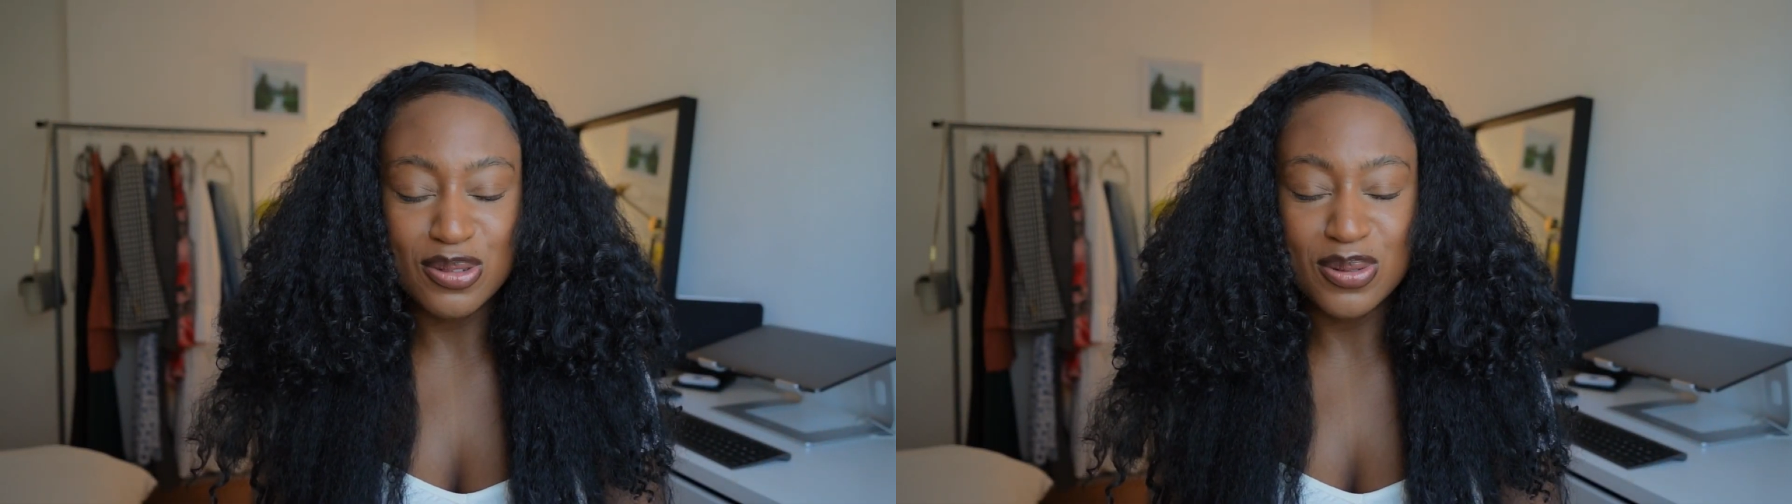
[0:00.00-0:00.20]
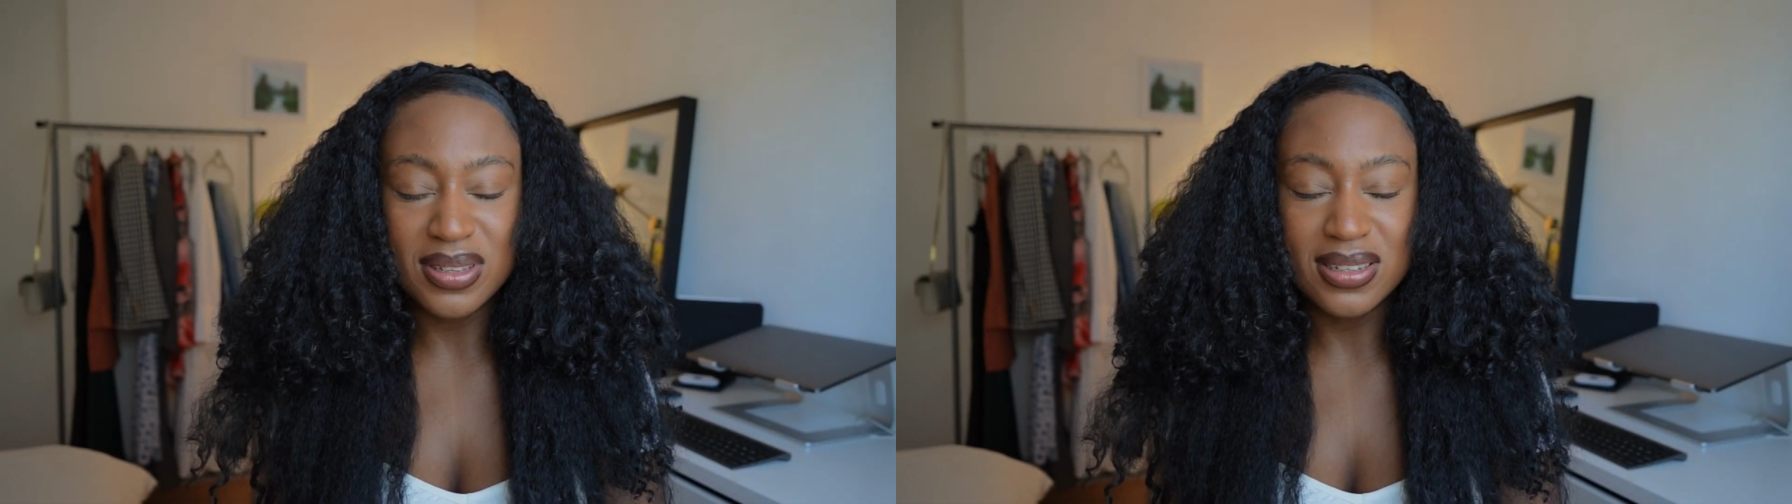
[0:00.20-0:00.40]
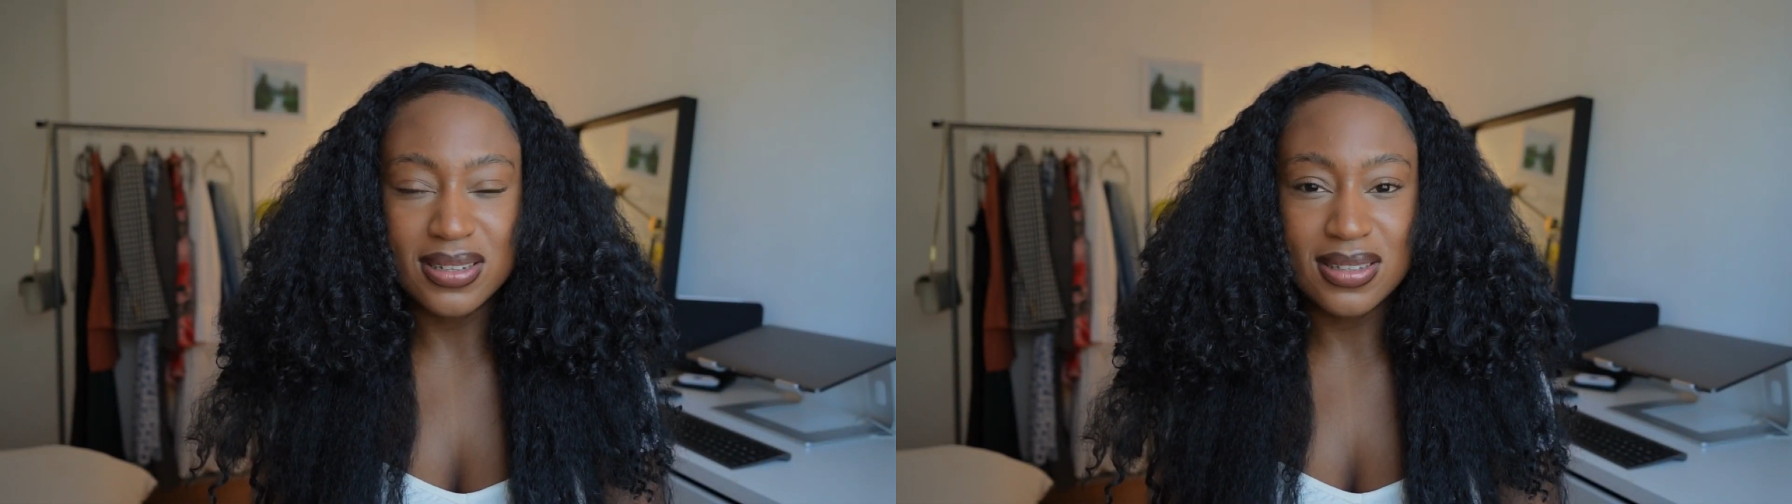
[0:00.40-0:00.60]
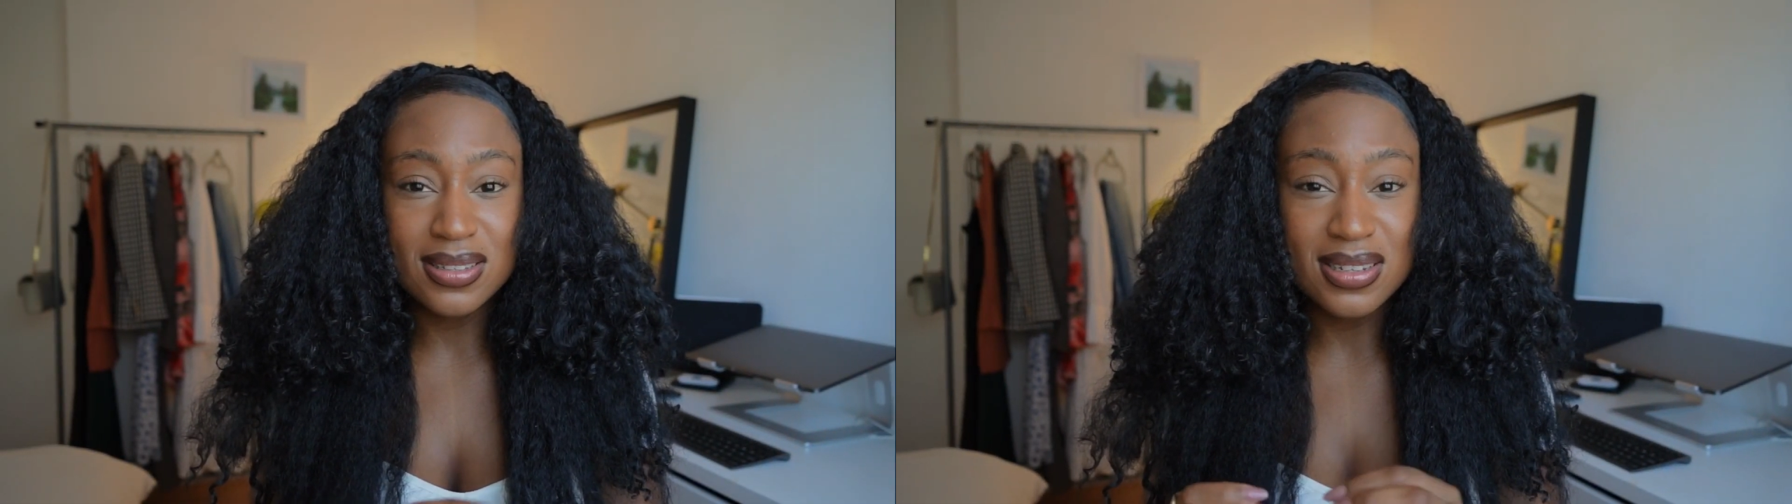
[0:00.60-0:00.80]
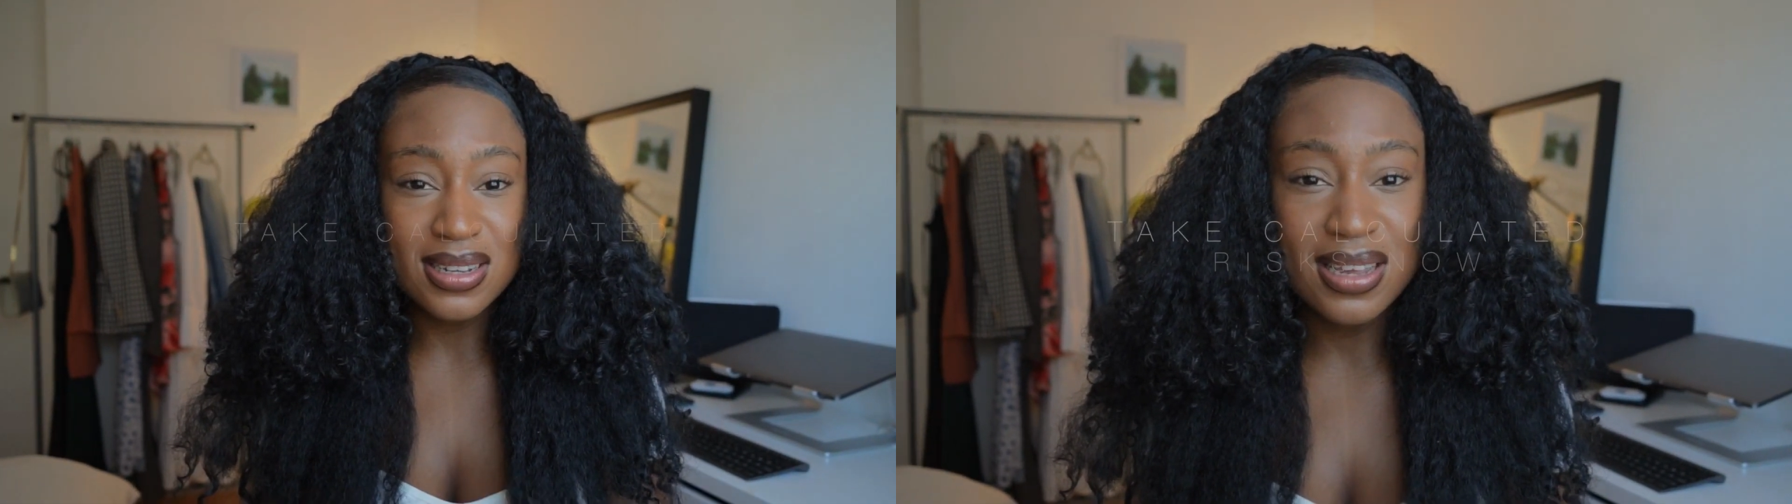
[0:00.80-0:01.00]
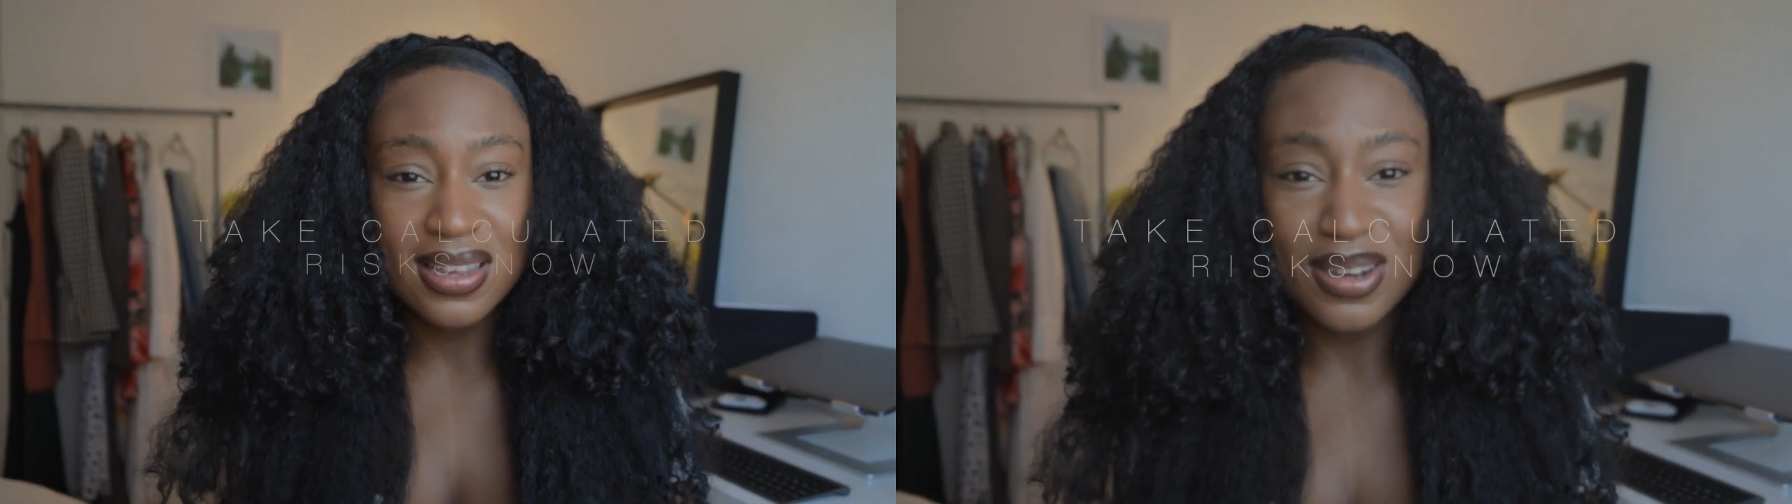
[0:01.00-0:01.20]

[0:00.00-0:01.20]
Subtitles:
your 20s is to take